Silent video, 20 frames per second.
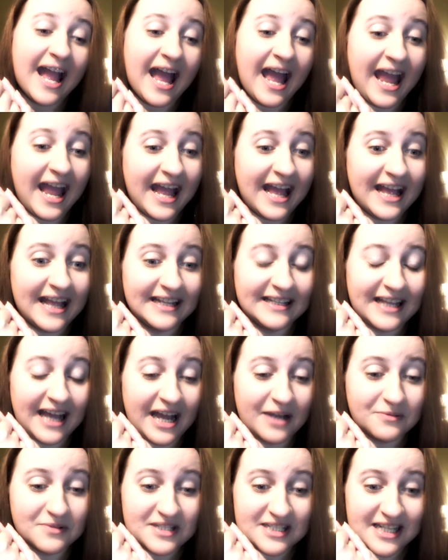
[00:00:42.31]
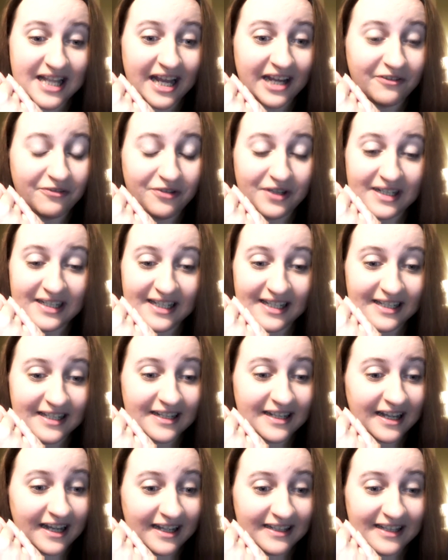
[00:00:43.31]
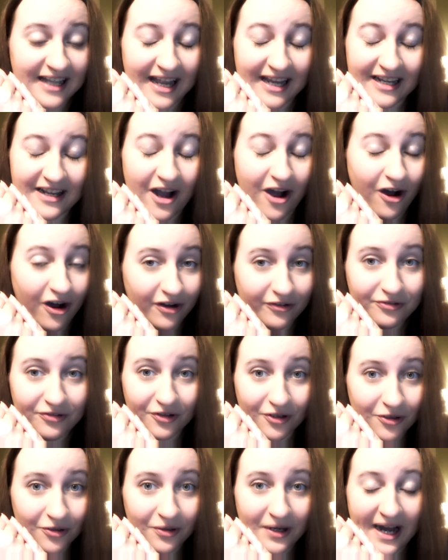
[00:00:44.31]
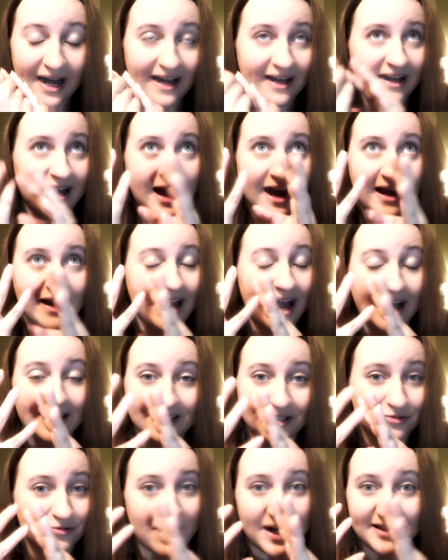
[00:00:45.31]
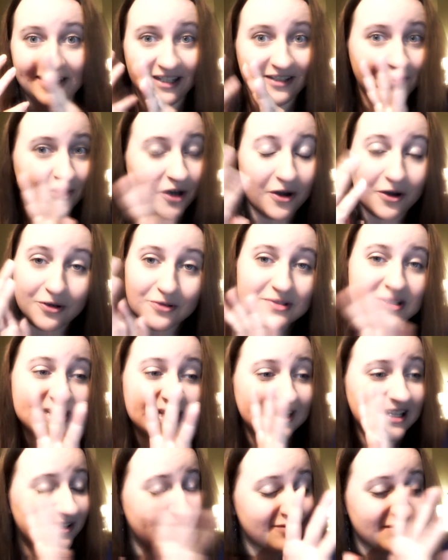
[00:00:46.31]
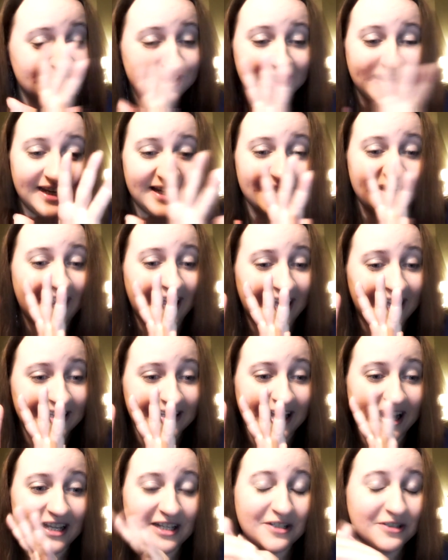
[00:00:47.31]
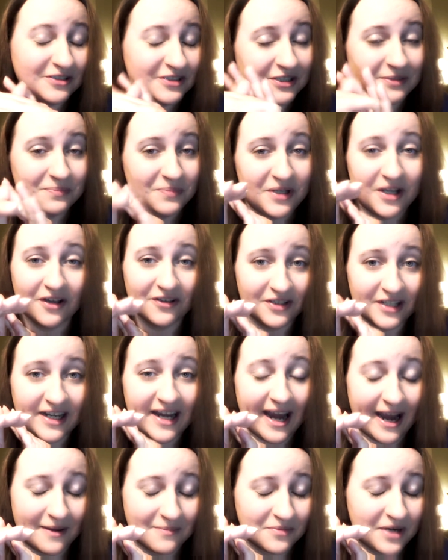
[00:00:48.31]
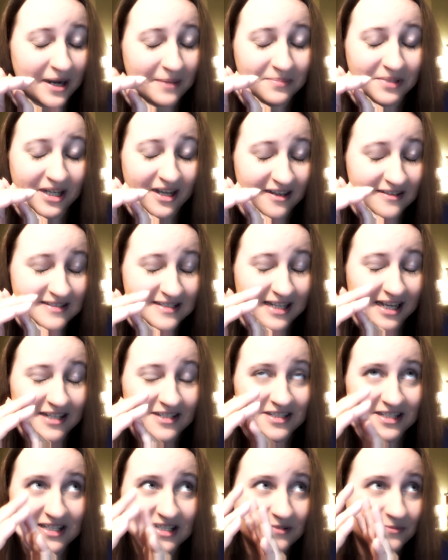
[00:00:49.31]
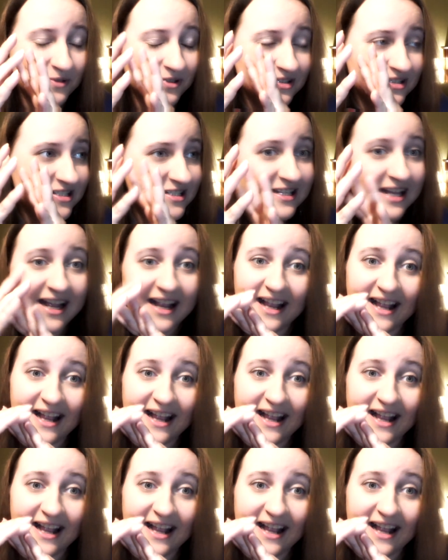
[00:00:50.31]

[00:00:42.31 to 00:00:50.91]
and I was like feeling like awful. I had a running nose and everything and I couldn't be on the camera because I just was